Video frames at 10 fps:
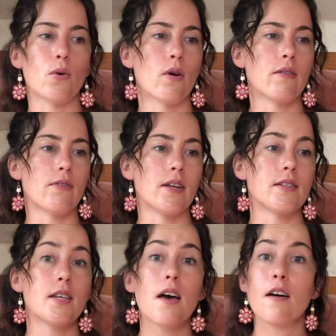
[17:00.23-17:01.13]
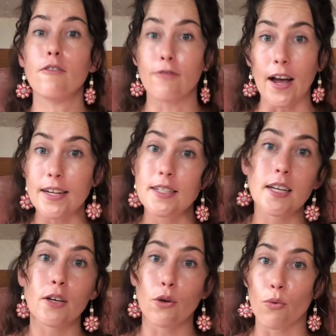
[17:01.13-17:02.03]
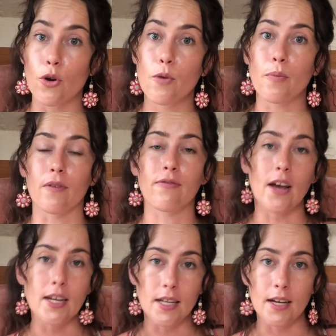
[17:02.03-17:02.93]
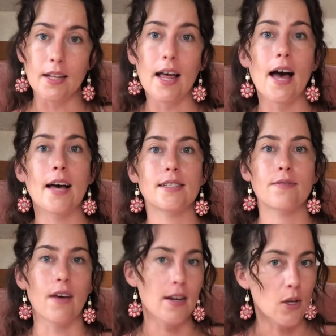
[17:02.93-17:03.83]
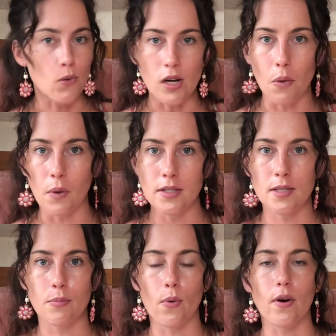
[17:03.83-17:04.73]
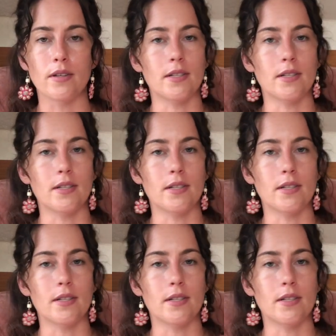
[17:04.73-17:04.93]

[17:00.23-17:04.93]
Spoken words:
or if it's finding a group or finding a class, finding one-on-one support to